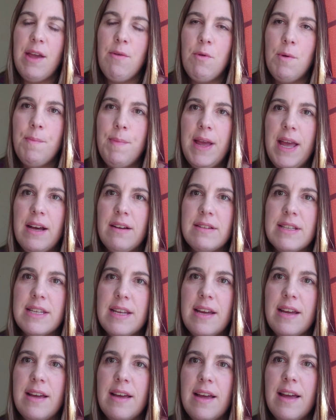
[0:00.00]
they would be able
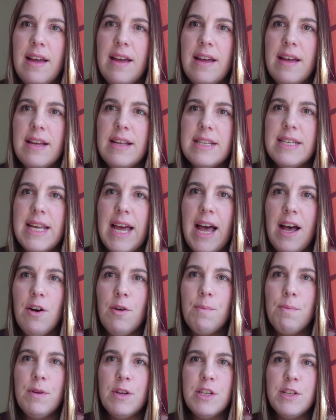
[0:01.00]
to
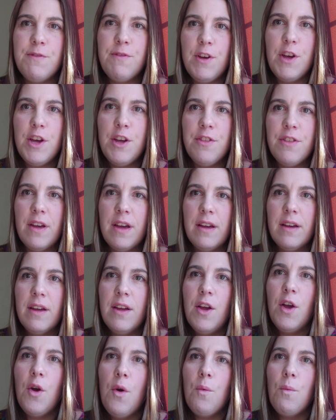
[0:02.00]
help us further,
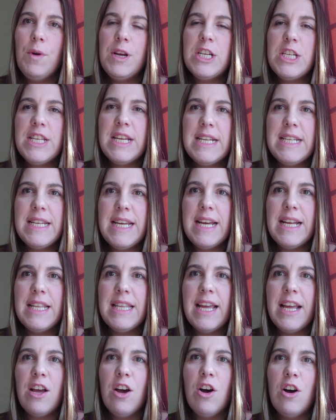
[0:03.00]
which they
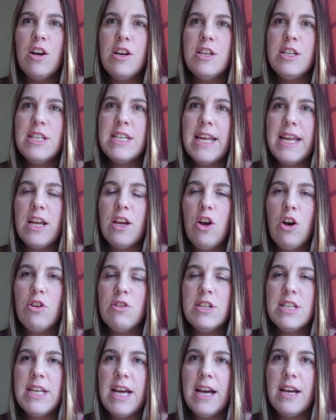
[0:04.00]
did. They got us in
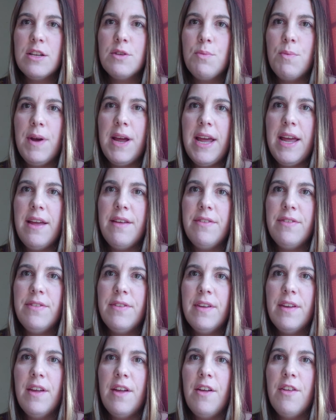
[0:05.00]
contact with
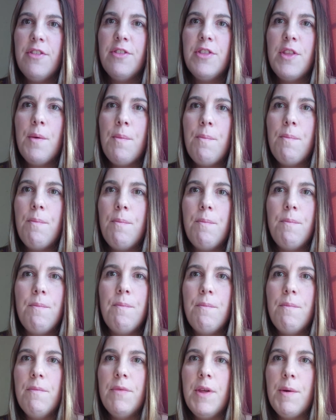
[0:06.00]

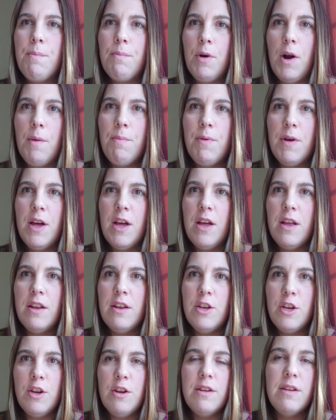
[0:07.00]
the proper
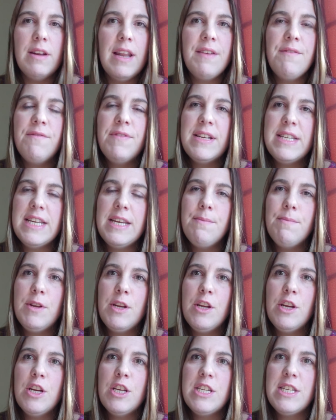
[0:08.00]
lymphedema
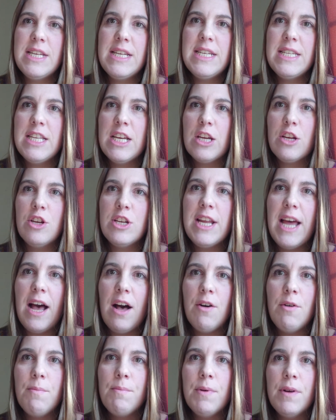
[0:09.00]
nurses that could
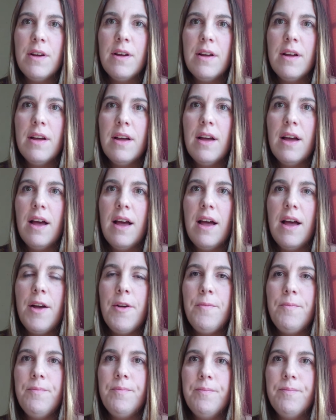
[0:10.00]
help
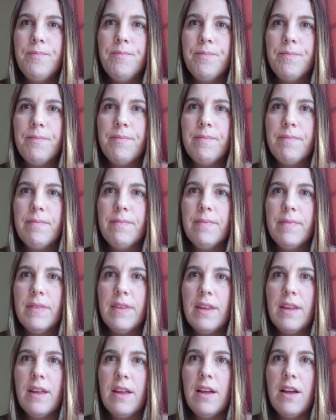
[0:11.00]

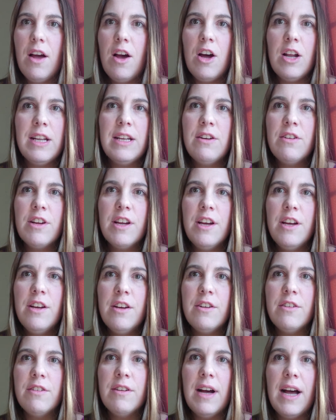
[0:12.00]
our little
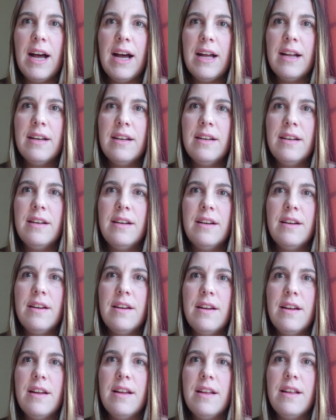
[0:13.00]
girl. And
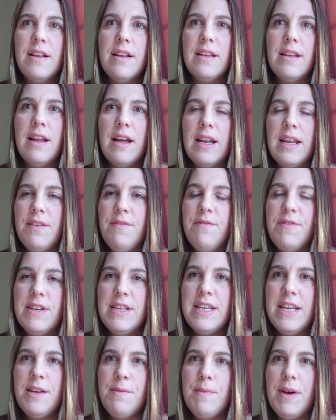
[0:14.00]
now
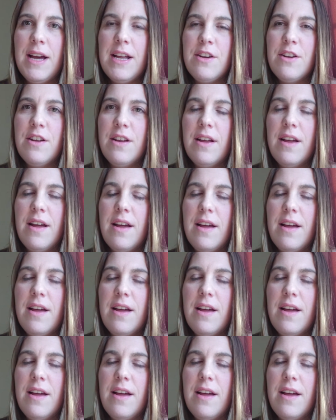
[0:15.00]
lymphedema